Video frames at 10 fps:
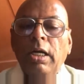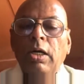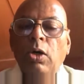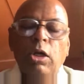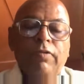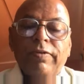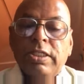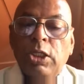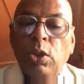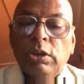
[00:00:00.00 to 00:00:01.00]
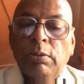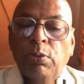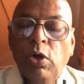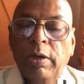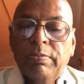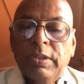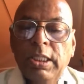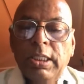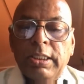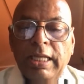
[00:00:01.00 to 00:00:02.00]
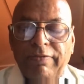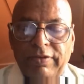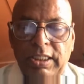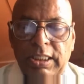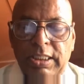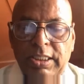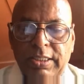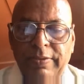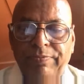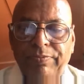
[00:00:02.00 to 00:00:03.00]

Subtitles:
All of us know the poem Daffodils.